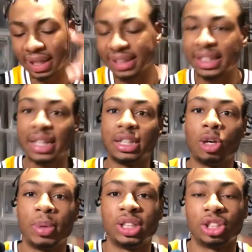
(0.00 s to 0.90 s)
let's get a little
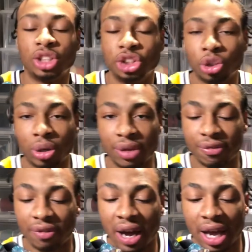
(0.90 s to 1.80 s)
bit into the Jordan
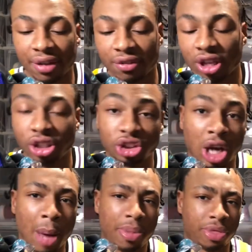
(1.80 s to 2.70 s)
5
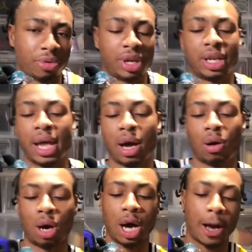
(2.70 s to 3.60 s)
top three
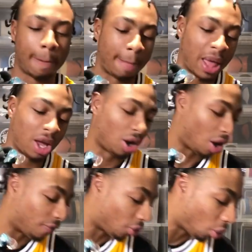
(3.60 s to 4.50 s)
now. Um,
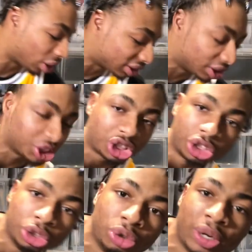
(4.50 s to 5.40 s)
of course, this
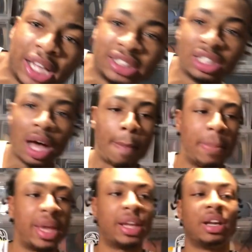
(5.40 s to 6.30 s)
shoe has not
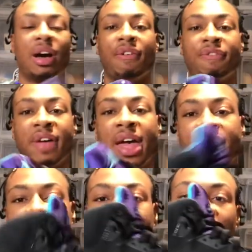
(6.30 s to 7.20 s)
been a
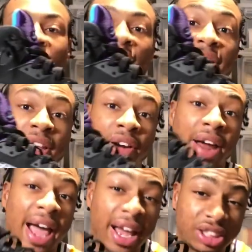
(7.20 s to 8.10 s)
fan favorite. They're
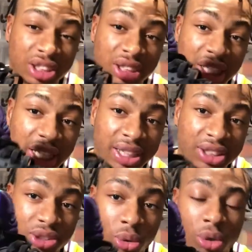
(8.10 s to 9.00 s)
actually in
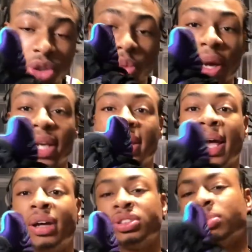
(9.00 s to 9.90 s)
stores right
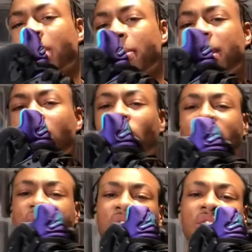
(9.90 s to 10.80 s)
now. So my main
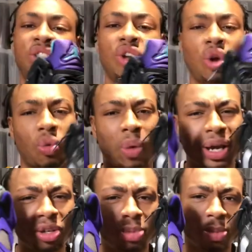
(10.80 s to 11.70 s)
question is, why
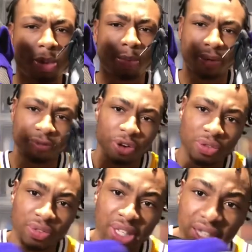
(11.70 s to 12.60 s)
do people prefer
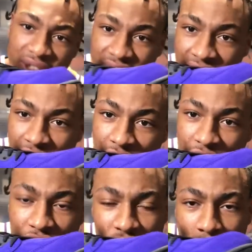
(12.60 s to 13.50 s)
these
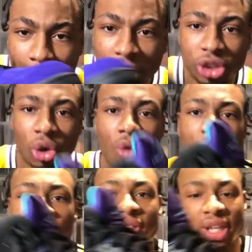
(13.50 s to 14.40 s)
so much over
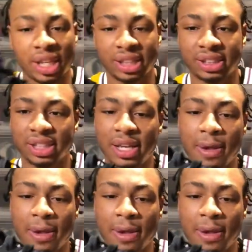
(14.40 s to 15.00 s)
these?